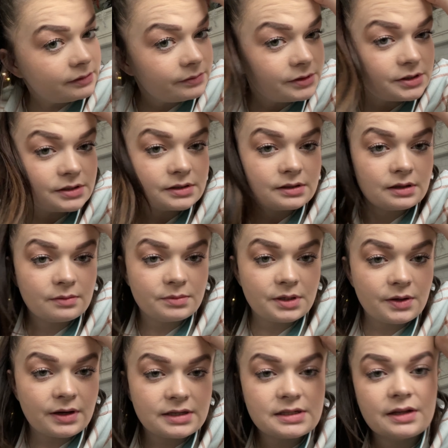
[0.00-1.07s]
I'm just gonna update
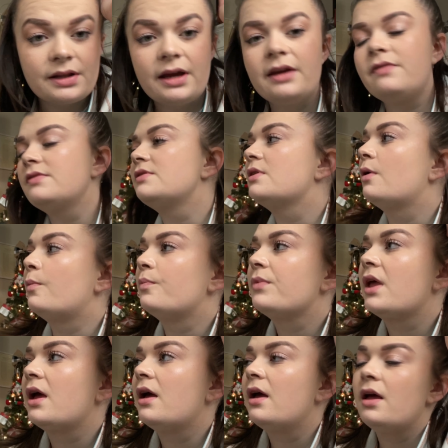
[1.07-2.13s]
you guys on life. So
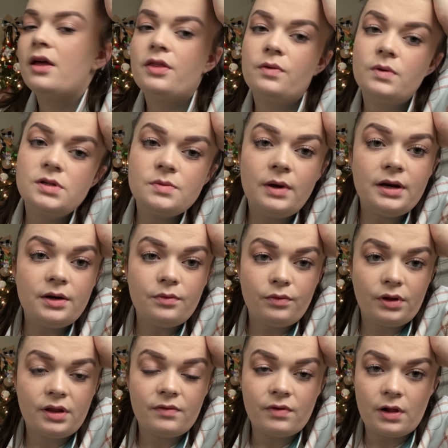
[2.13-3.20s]
the reason why I didn't
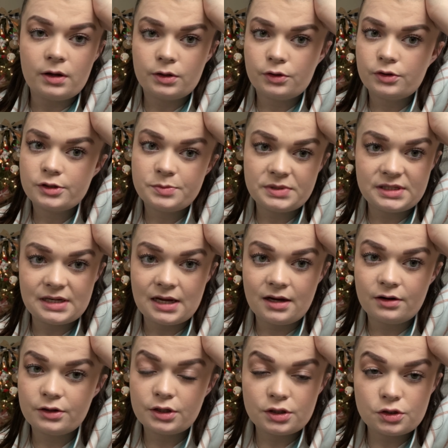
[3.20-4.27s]
really vlog on Christmas Day
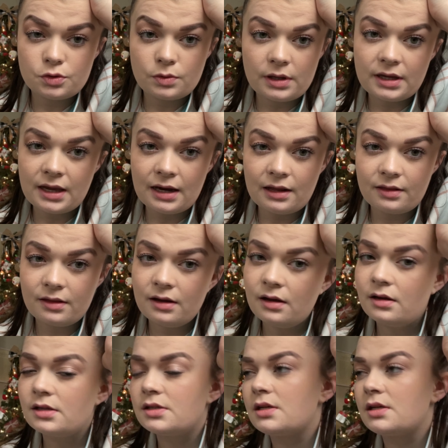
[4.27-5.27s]
or didn't do like anything is